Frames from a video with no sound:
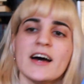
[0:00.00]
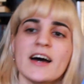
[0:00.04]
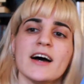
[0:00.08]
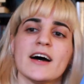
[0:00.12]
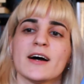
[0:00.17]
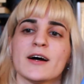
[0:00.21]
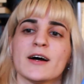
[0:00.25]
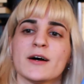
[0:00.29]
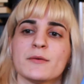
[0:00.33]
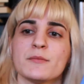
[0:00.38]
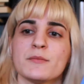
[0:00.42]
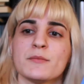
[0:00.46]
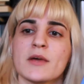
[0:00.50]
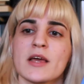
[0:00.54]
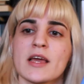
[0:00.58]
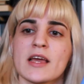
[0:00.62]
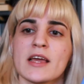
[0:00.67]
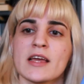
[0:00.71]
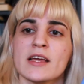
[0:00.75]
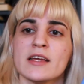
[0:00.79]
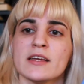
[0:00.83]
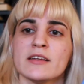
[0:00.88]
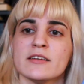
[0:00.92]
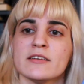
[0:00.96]

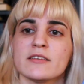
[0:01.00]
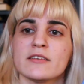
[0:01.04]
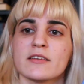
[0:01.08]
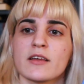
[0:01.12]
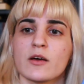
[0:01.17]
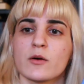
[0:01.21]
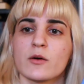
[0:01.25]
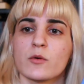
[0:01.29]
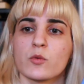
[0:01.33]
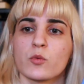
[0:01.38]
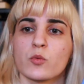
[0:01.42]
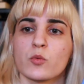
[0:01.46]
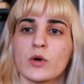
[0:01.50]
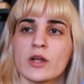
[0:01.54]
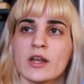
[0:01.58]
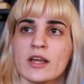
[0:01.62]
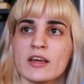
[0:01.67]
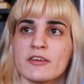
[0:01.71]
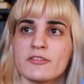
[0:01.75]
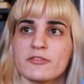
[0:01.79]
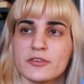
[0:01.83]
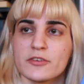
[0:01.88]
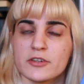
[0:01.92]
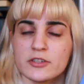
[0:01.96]
And when
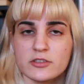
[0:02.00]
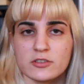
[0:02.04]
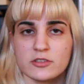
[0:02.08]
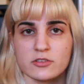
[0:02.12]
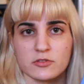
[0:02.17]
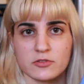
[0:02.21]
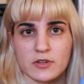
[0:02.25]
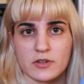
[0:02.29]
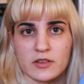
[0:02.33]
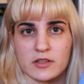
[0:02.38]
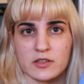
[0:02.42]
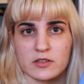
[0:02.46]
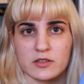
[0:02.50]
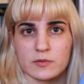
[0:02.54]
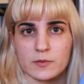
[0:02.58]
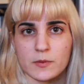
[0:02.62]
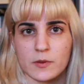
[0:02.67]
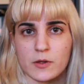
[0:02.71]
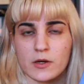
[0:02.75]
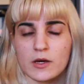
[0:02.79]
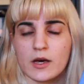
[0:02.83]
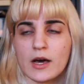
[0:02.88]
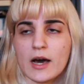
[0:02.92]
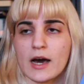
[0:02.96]
I first read this
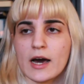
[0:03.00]
book,